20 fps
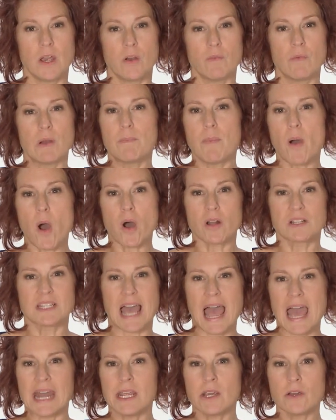Report
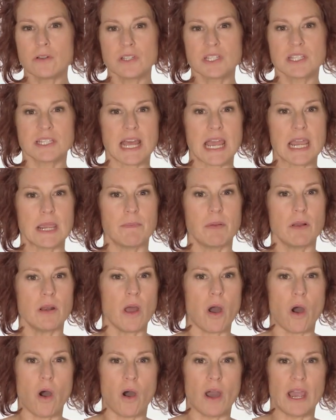any unstable
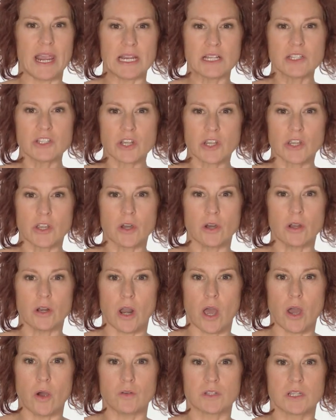or insecure
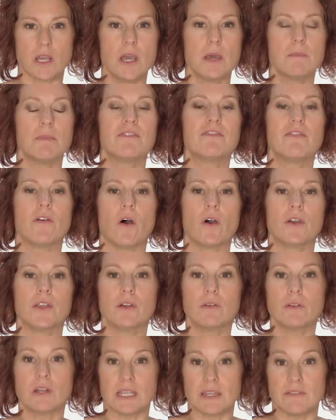loads before
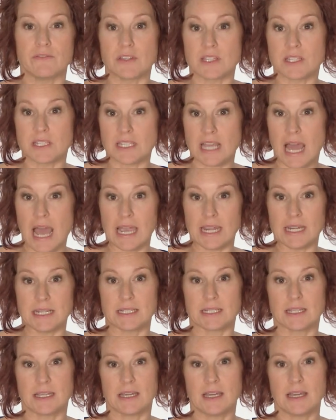you leave the
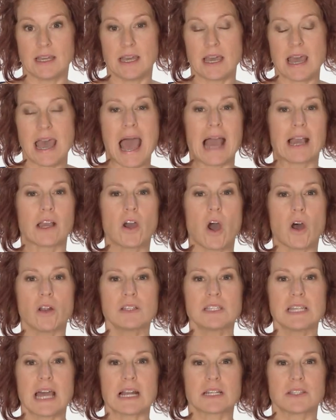site and
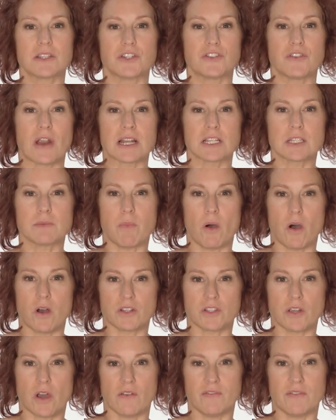contact the
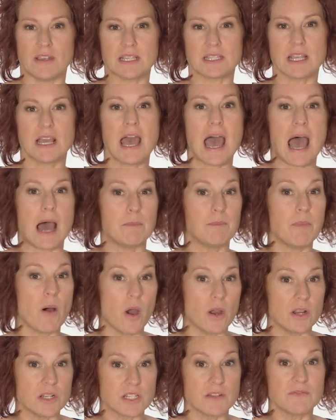transport office at
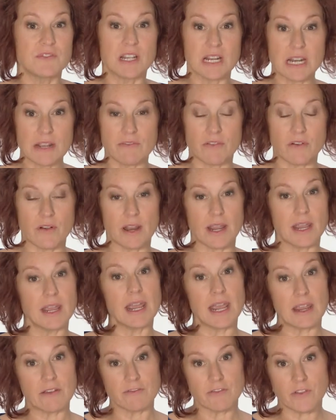point of delivery
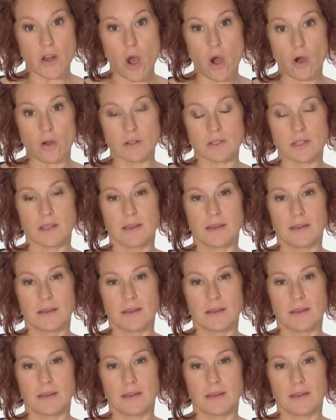if not.